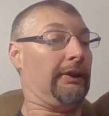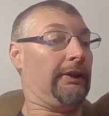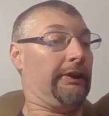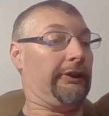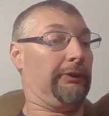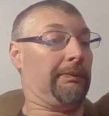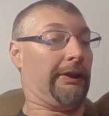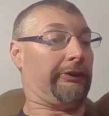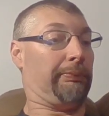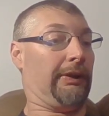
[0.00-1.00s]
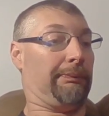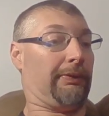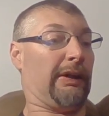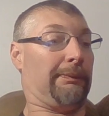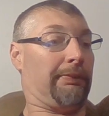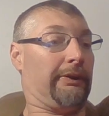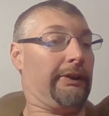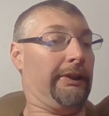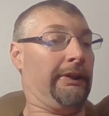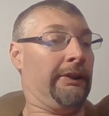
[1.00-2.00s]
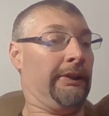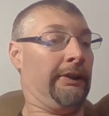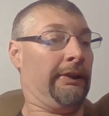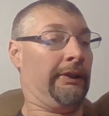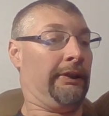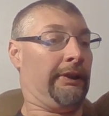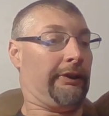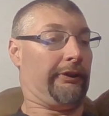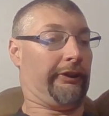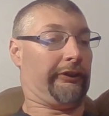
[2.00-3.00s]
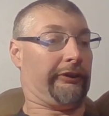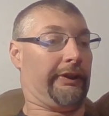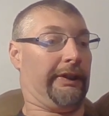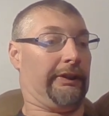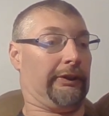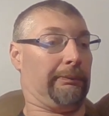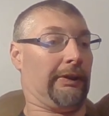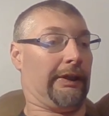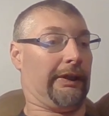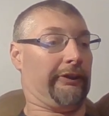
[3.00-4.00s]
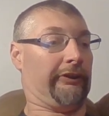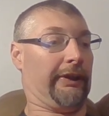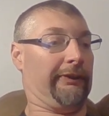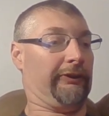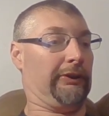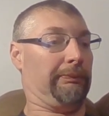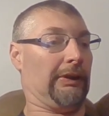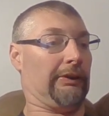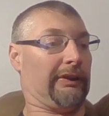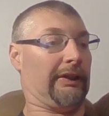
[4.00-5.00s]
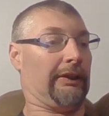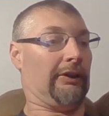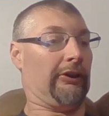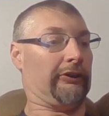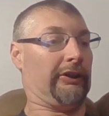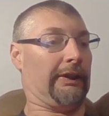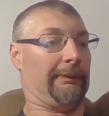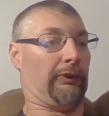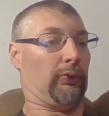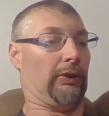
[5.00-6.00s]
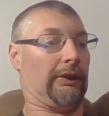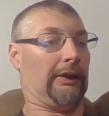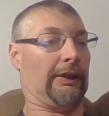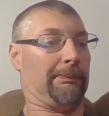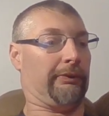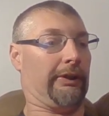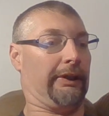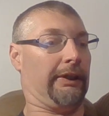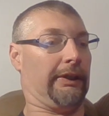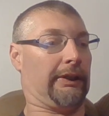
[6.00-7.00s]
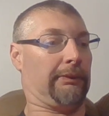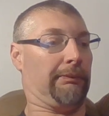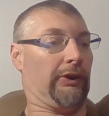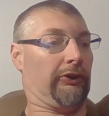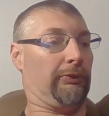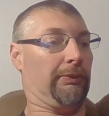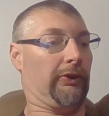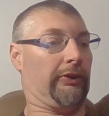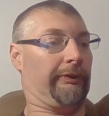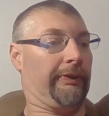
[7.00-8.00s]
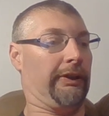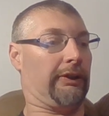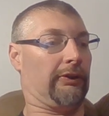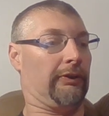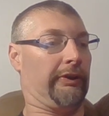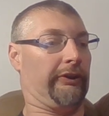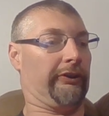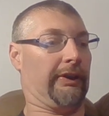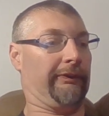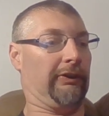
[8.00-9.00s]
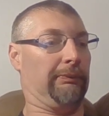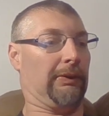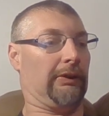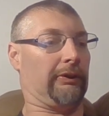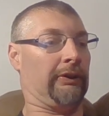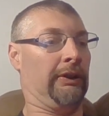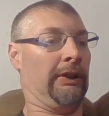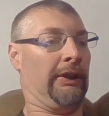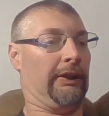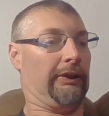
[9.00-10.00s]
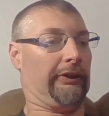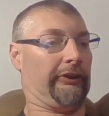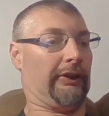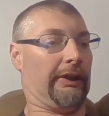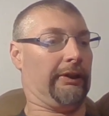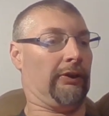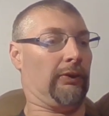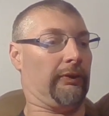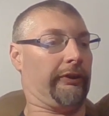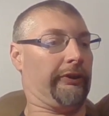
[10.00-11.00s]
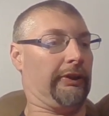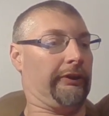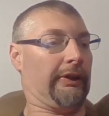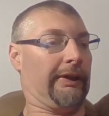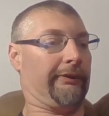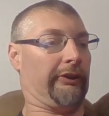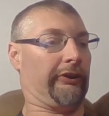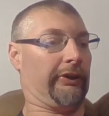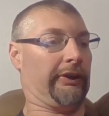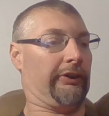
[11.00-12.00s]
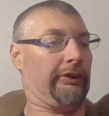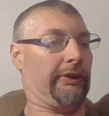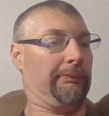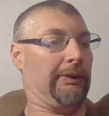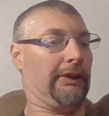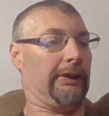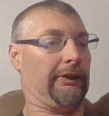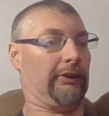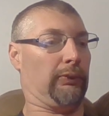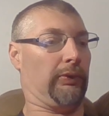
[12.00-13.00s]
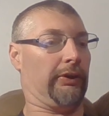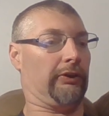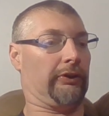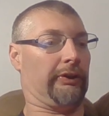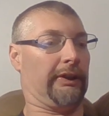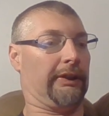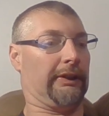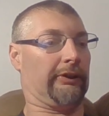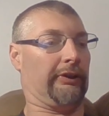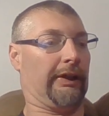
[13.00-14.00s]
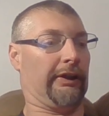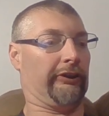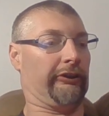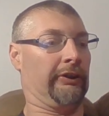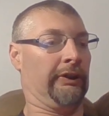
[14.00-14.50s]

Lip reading: You must be properly restrained by a safety belt at all times while operating a commercial motor vehicle. The safety belt design holds the driver securely behind the wheel during a crash,